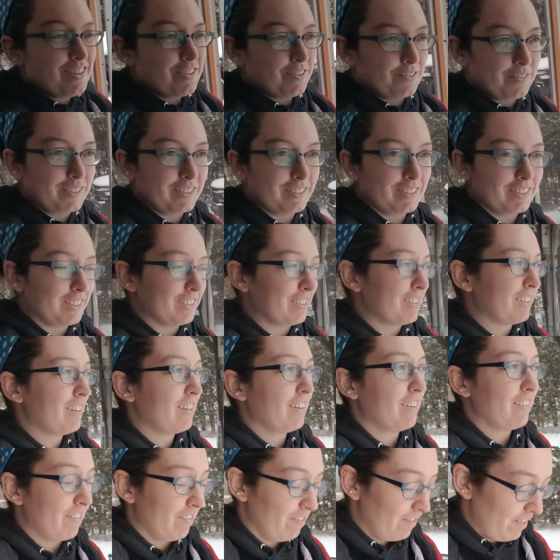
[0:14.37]
Winter is
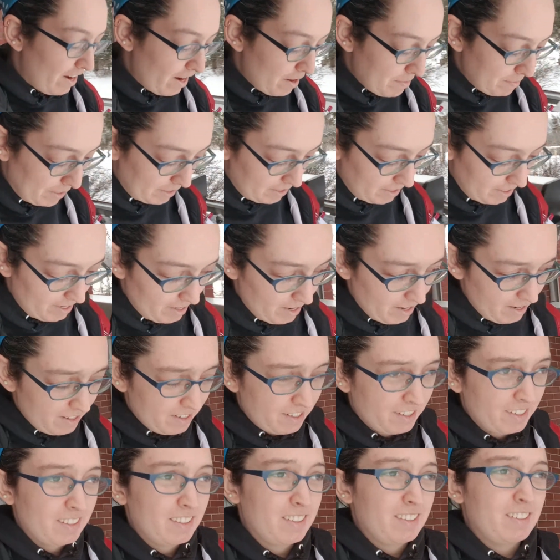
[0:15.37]
very much here,
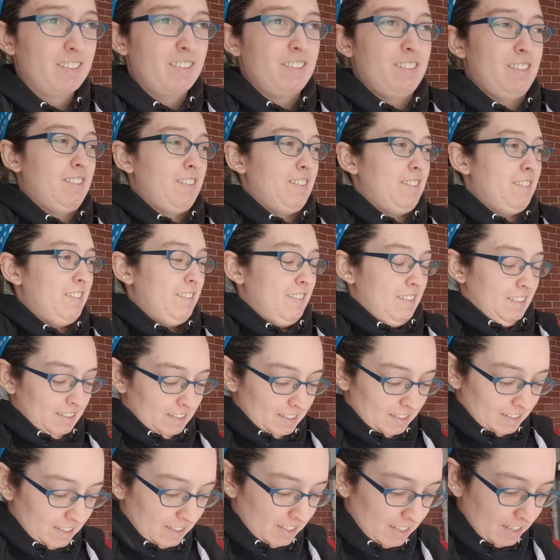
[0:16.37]

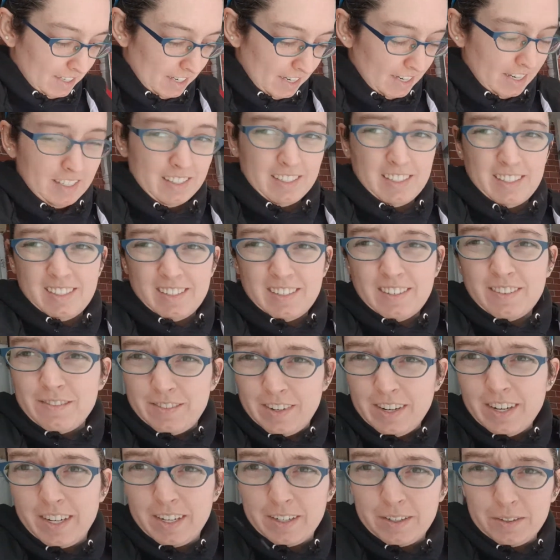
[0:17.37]
and it's
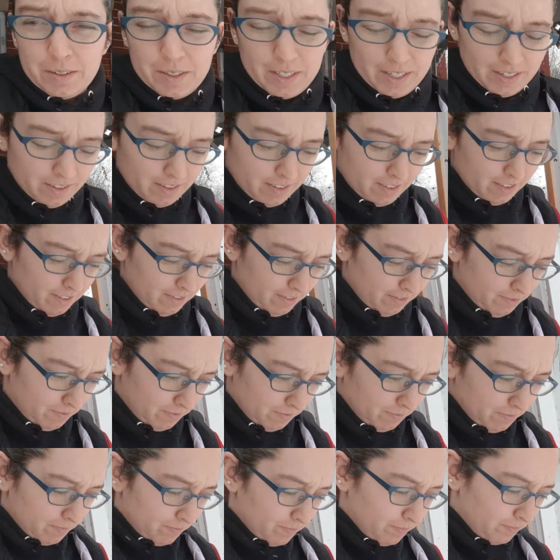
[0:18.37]
very cold out.
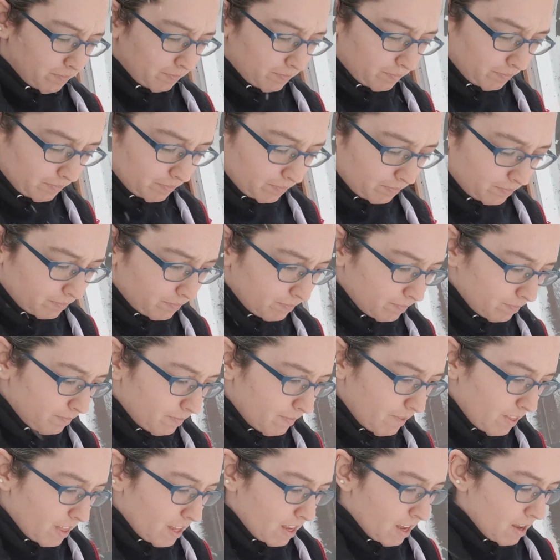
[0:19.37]

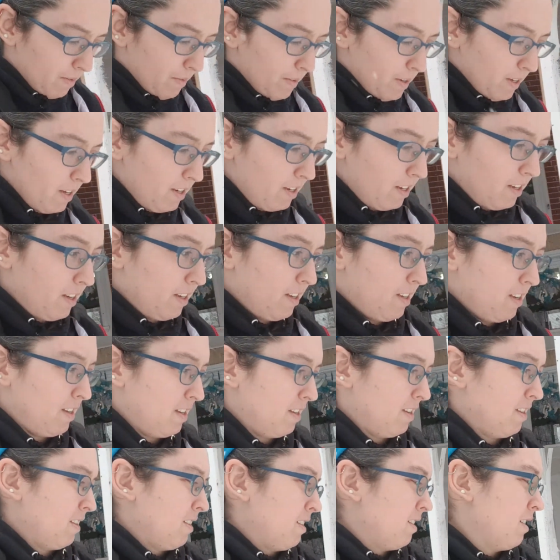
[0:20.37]
But
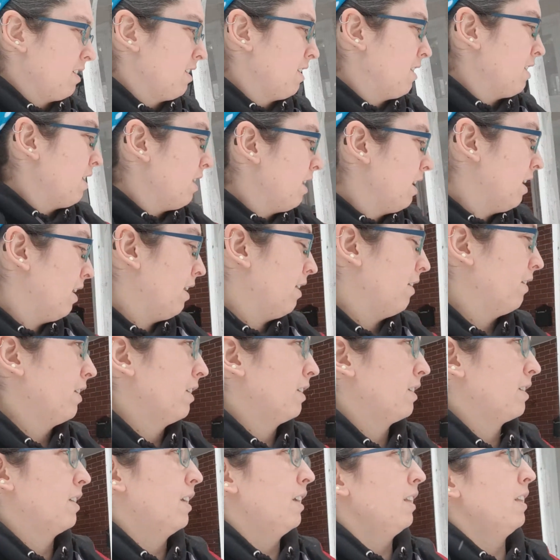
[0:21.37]
having
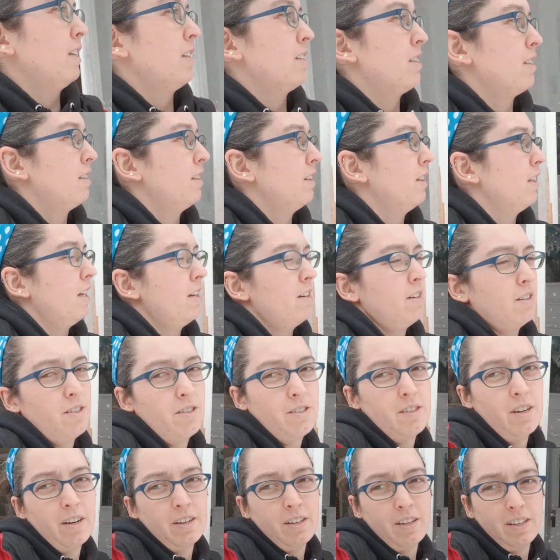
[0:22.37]
a slightly later
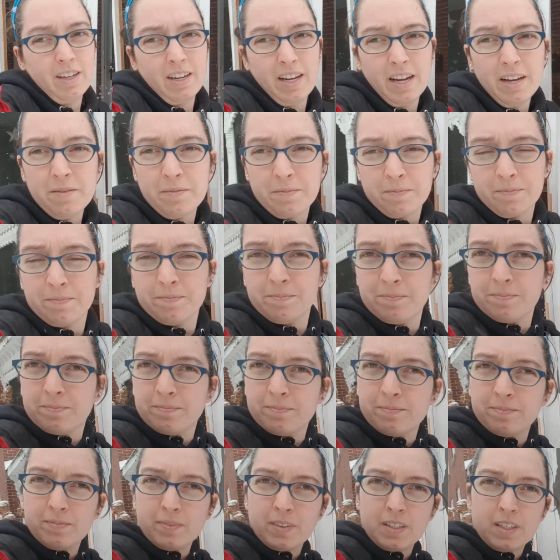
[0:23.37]
start to the day.
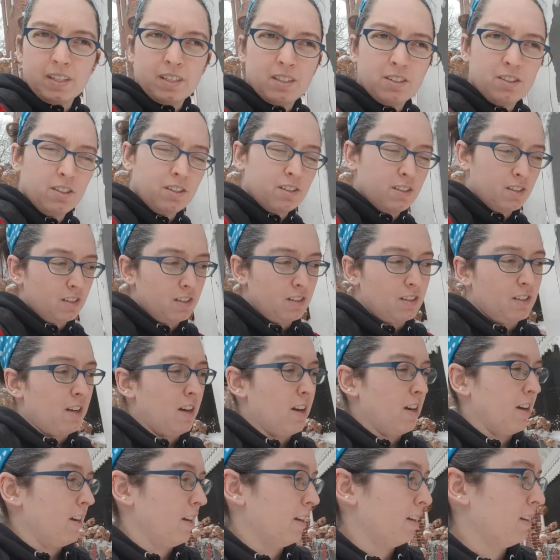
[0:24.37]
She's
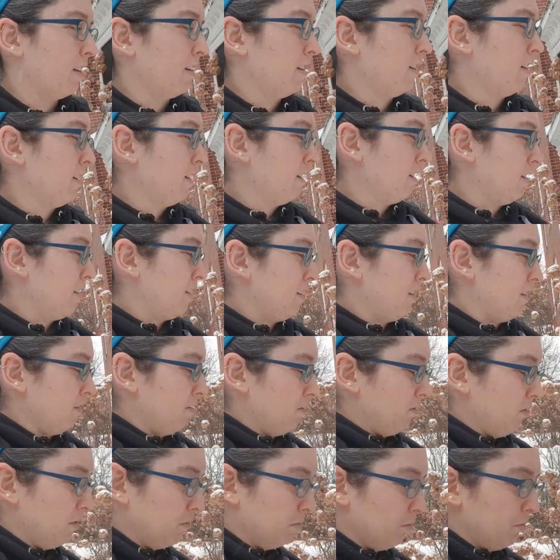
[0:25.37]
inside.
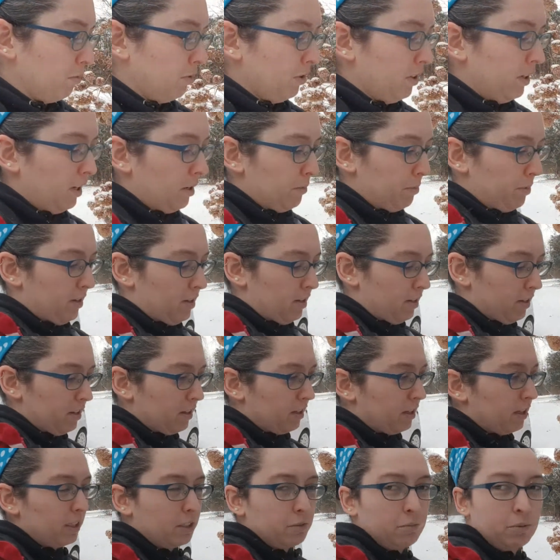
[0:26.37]
We've been putting up
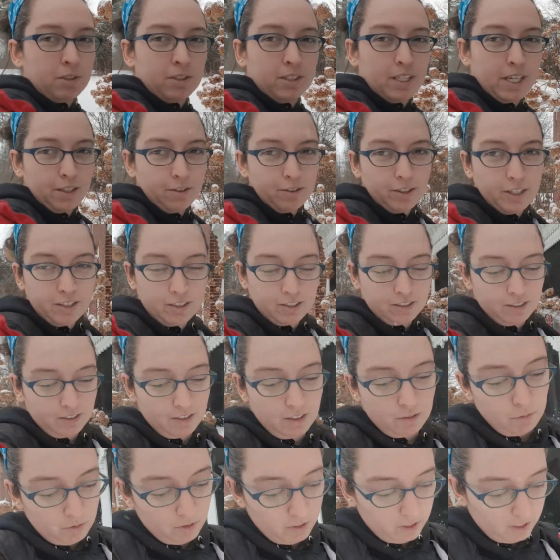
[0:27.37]
Christmas decorations
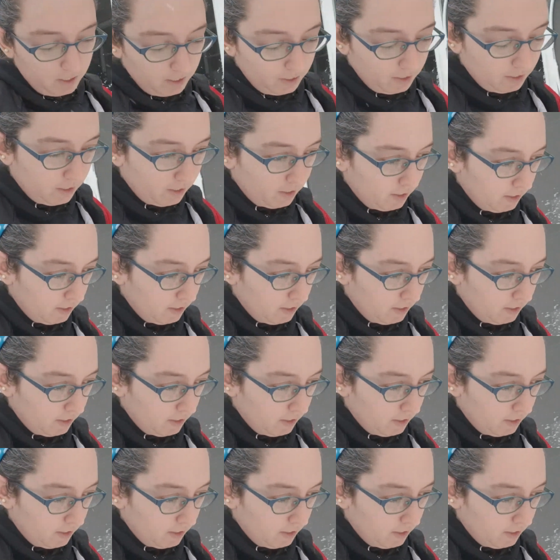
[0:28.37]
all morning.